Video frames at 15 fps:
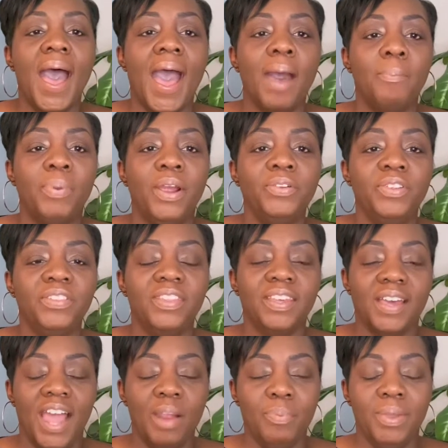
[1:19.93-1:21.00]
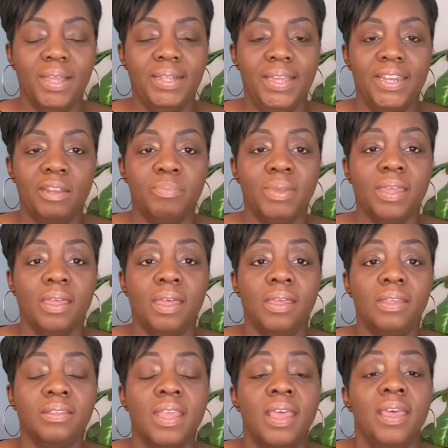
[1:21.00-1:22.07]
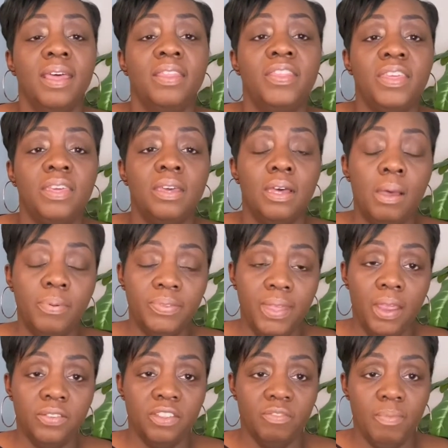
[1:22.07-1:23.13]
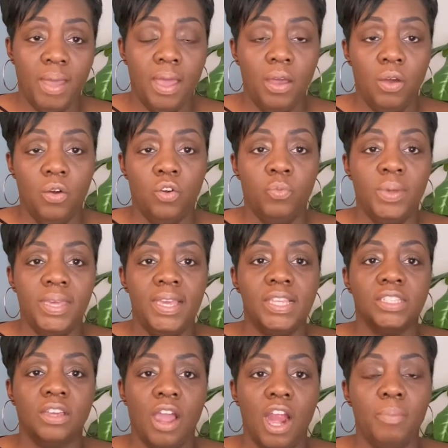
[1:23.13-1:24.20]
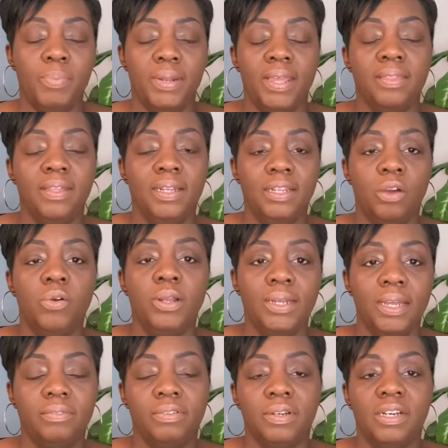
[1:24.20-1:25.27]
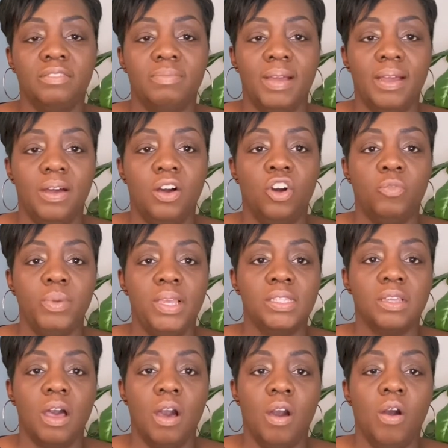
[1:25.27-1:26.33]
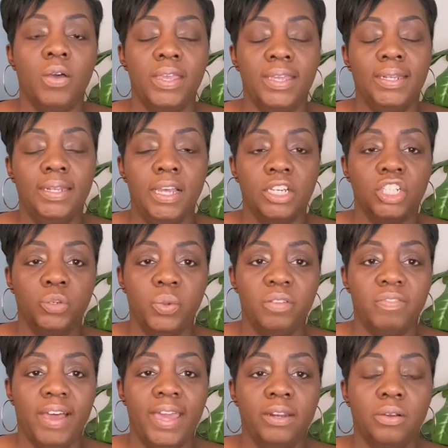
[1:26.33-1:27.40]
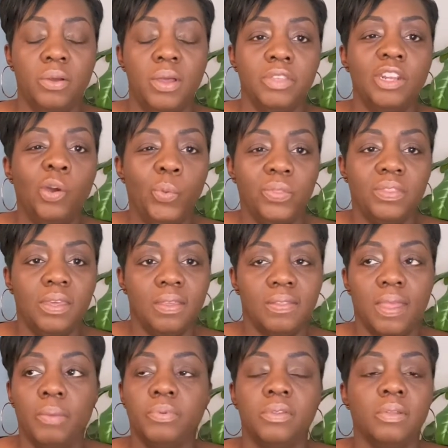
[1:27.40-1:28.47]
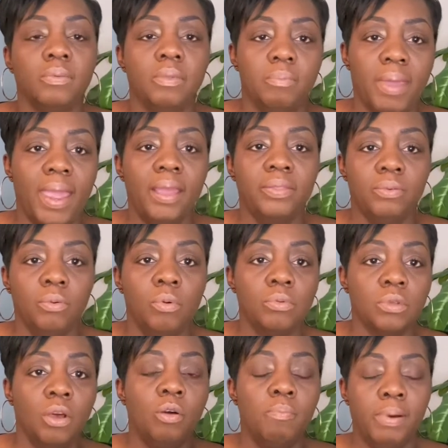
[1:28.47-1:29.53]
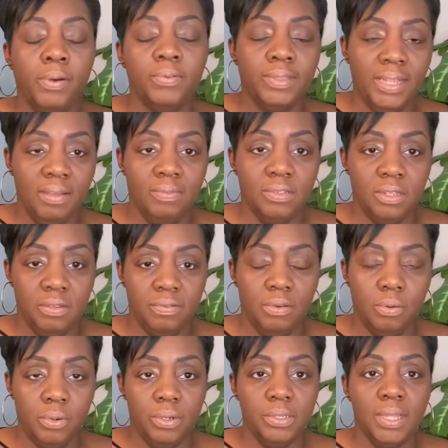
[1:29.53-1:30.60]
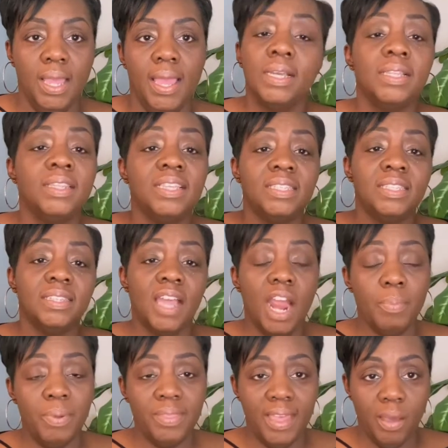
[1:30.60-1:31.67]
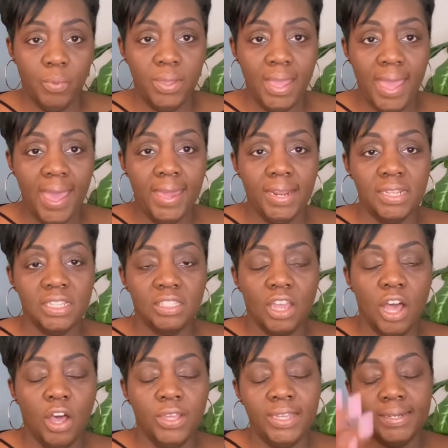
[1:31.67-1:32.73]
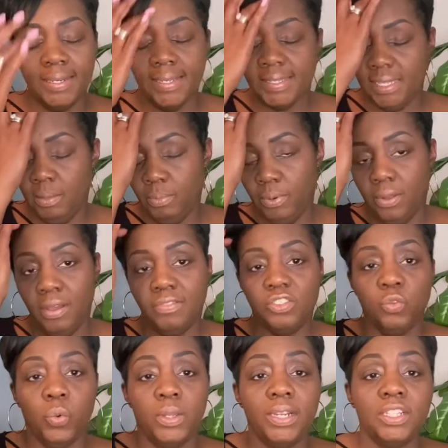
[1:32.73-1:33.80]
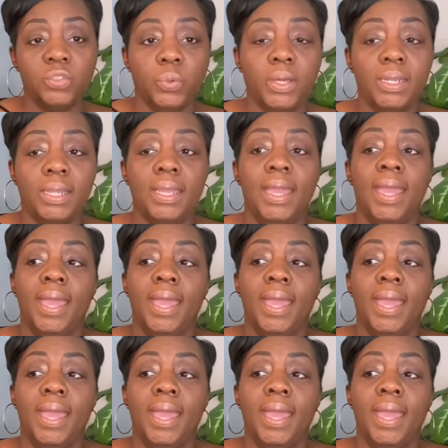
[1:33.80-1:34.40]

I purchased the carpet cleaner because the upstairs of my home is carpeted. The lower level of my home is all in luxury vinyl, with the exceptions of the bathrooms on both levels, of course. This is carpet that we had installed in December of 2020.